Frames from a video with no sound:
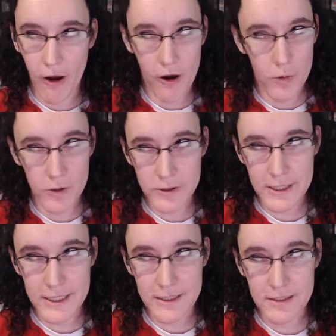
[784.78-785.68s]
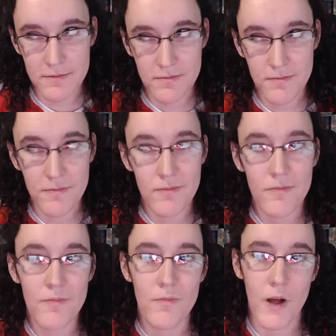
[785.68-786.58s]
are worth it.
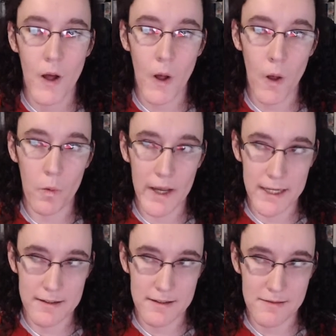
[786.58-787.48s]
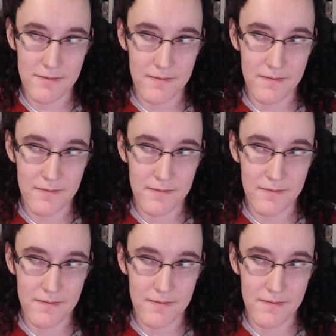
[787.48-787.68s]
Always.